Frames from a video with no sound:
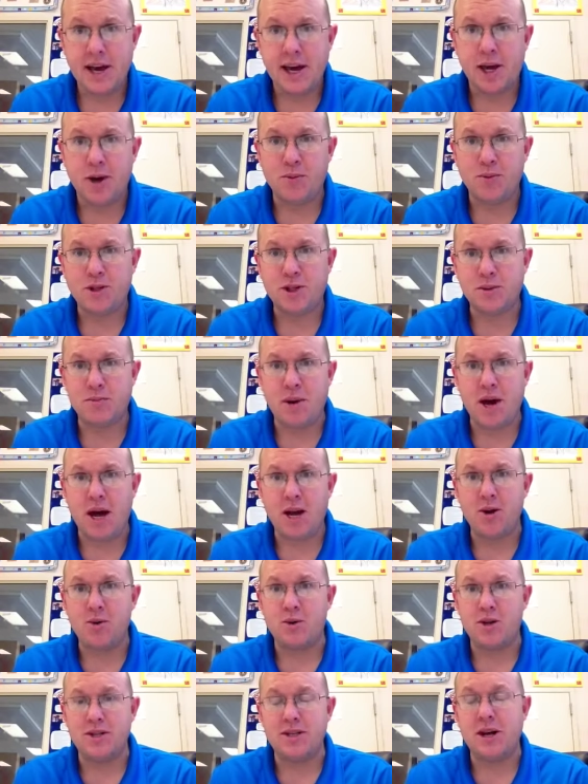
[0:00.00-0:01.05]
He was the man
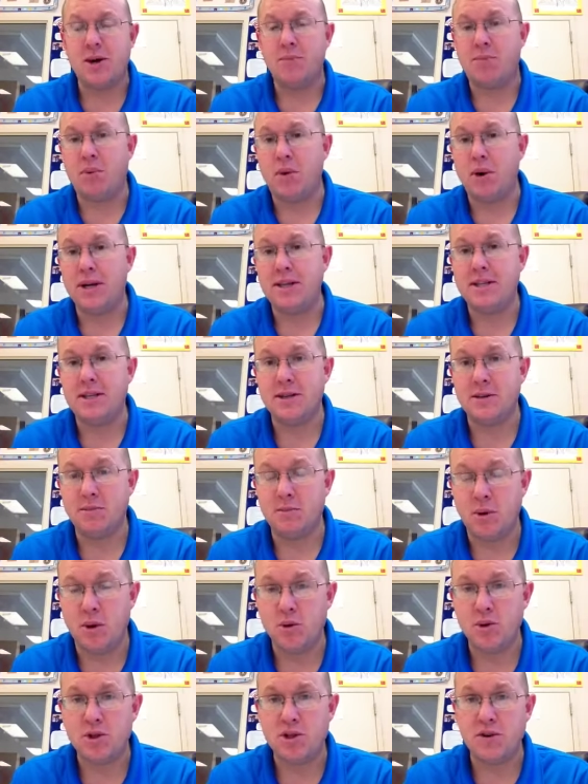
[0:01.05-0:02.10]
who had appointed
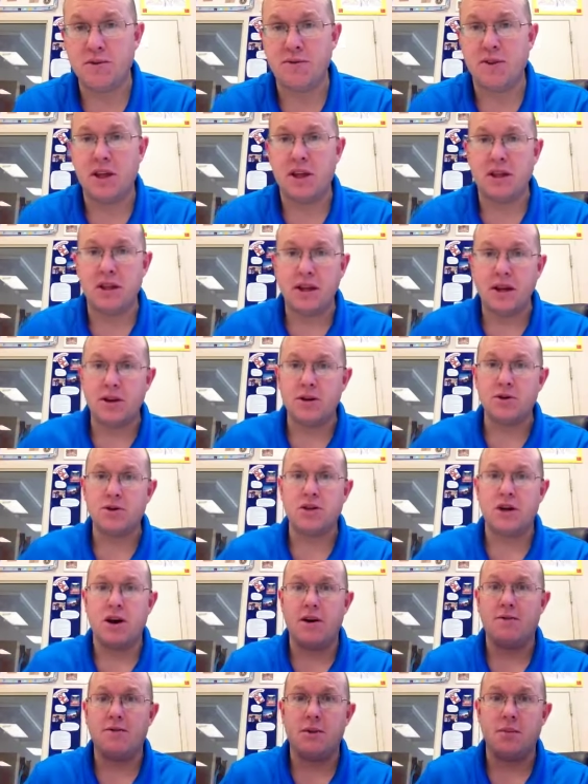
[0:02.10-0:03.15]
most of the leaders
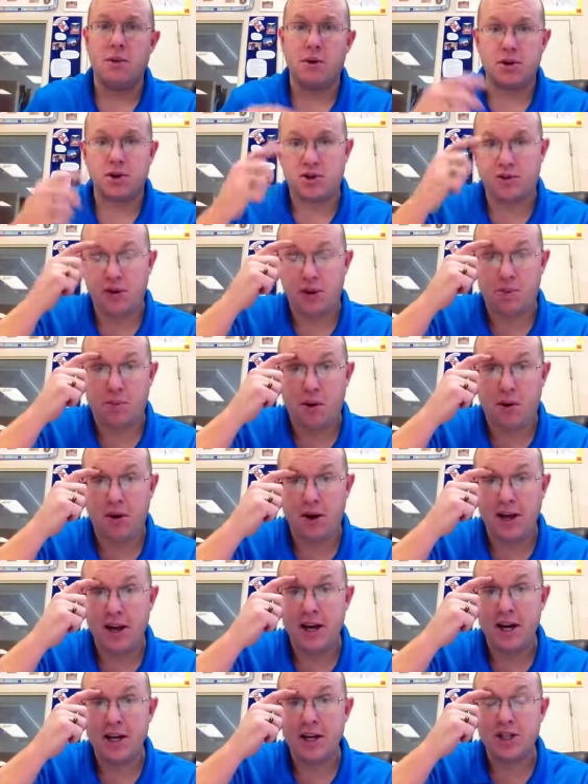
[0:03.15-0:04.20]
of the Bolshevik
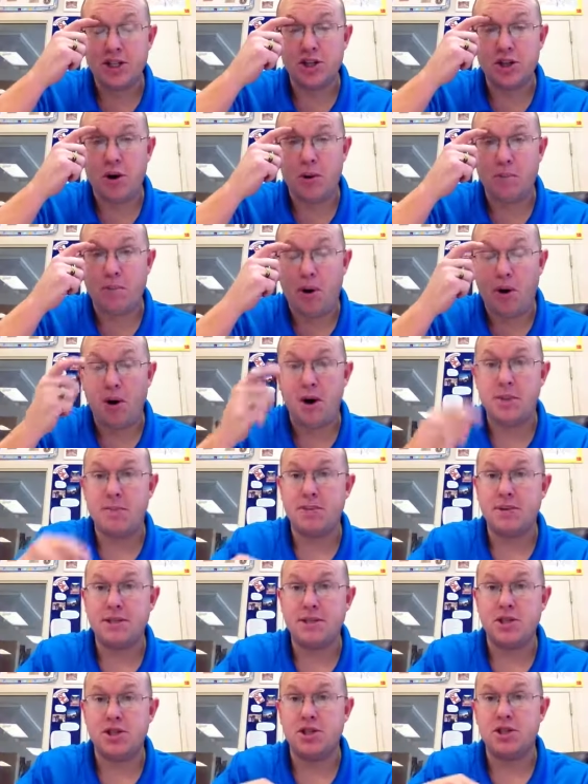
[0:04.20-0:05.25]
Party to their party
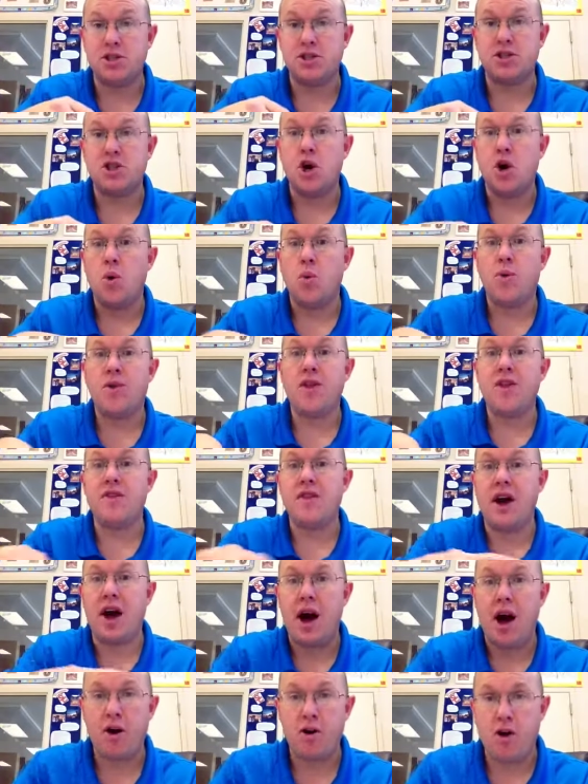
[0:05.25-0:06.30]
positions within
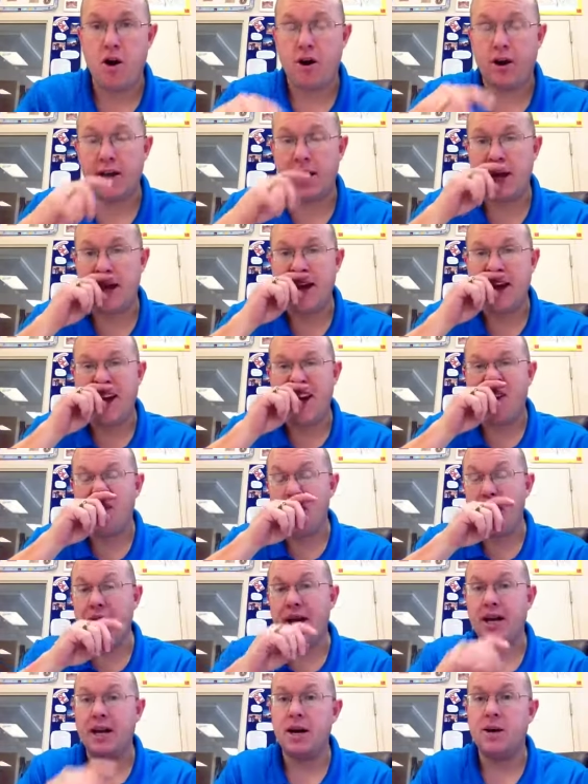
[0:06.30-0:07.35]
the hierarchy. And
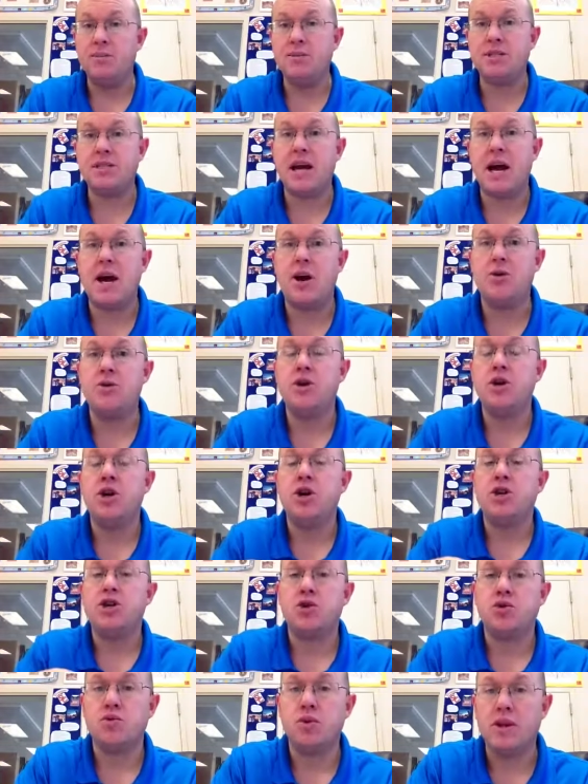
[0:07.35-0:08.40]
when it comes down
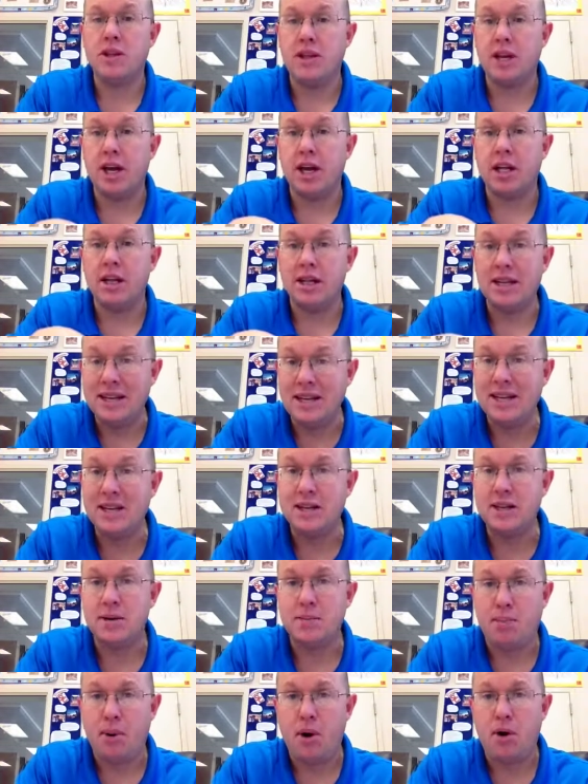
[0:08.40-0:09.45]
to really
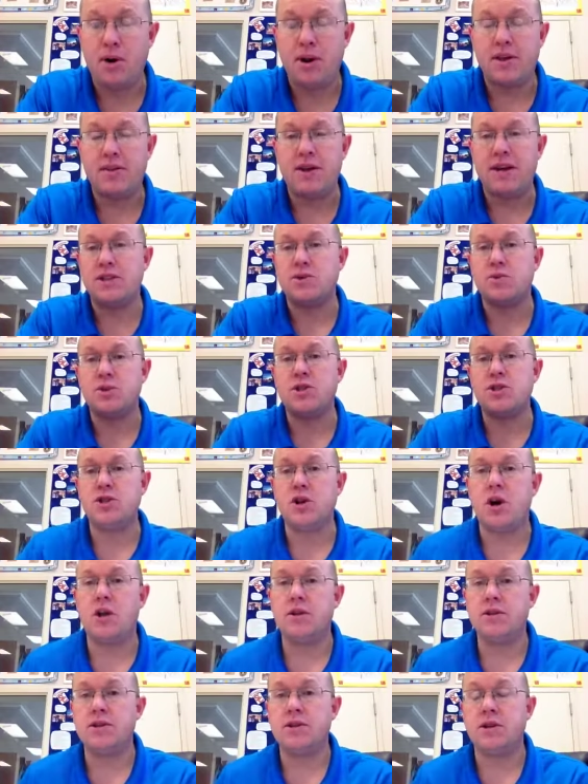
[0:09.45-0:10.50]
leading the party, that's what
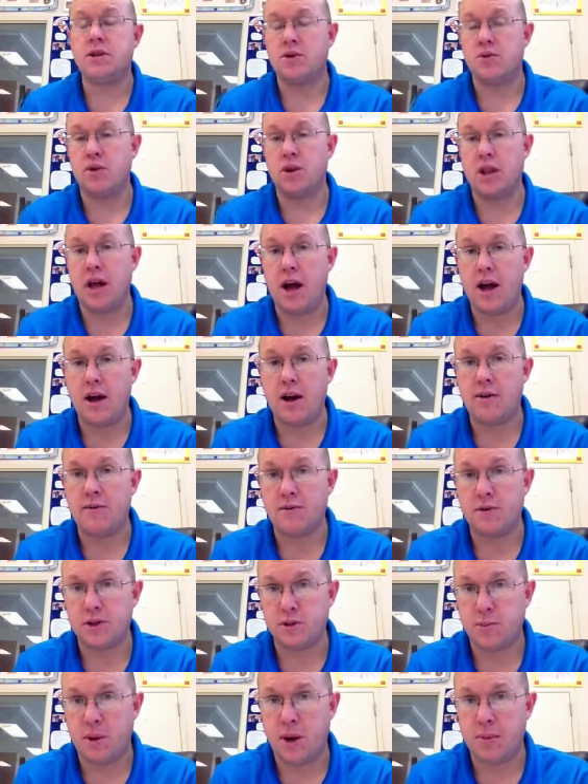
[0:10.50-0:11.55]
Stalin's going to rely on
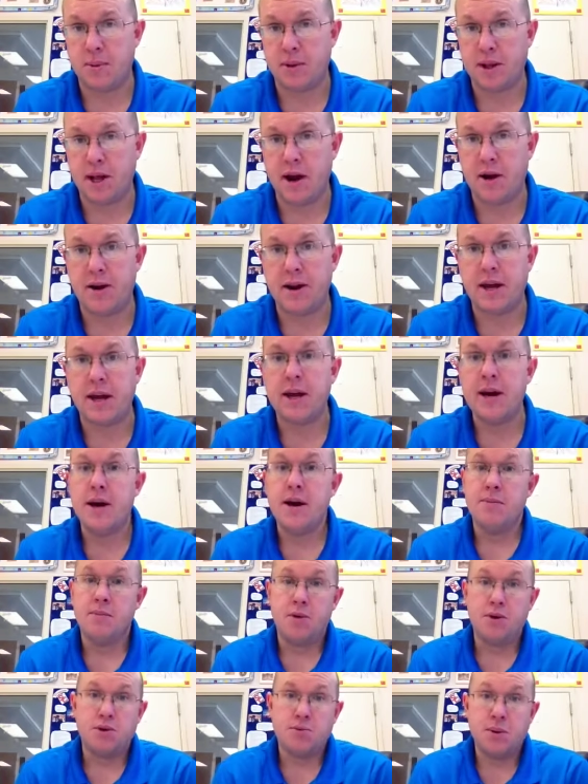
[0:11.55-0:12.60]
for his popularity.
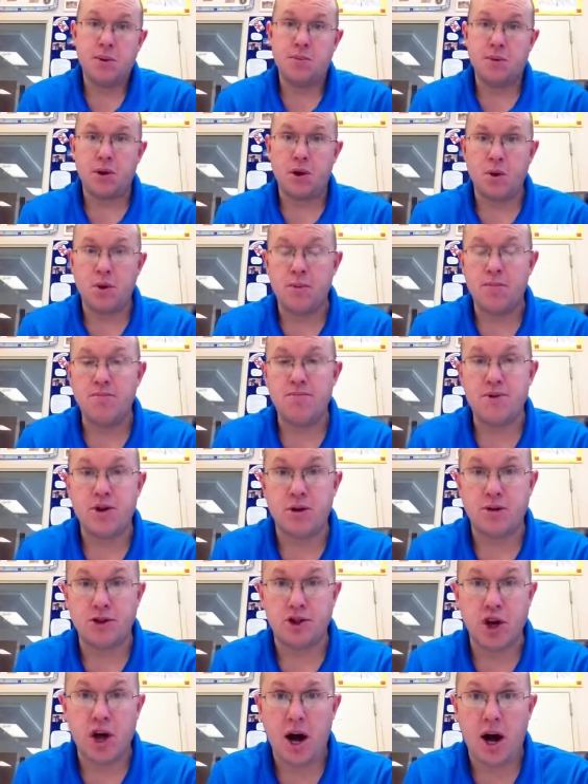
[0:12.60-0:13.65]
Most people owe him
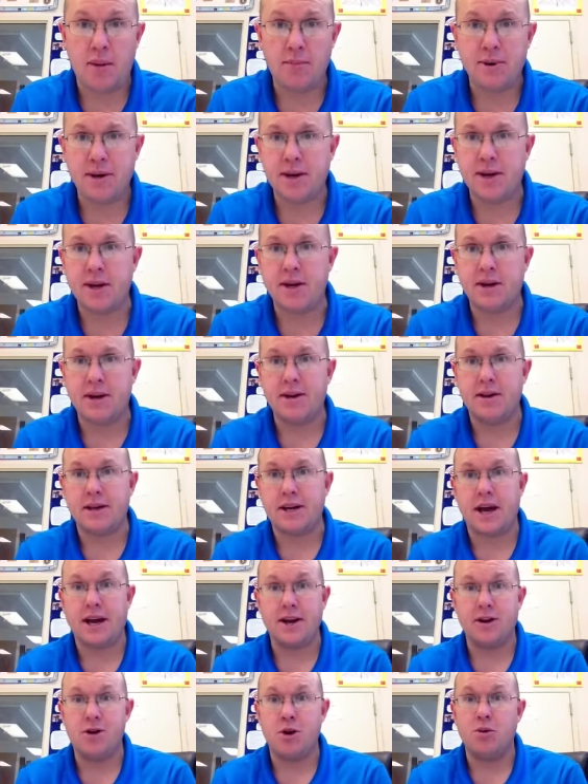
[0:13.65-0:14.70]
their job, and he, he
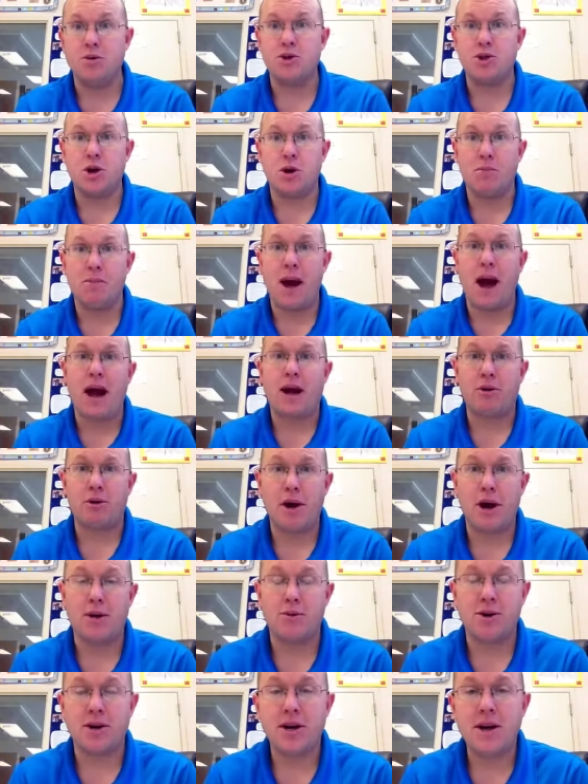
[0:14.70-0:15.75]
kind of knows their
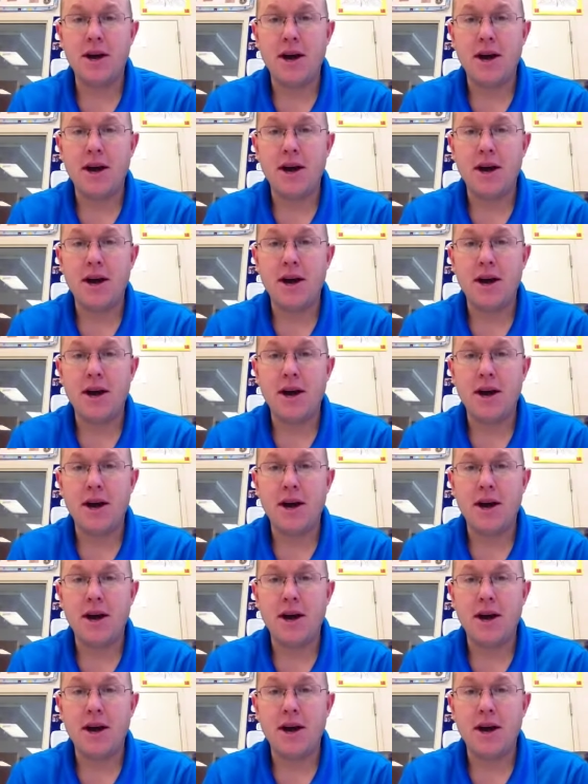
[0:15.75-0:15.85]
background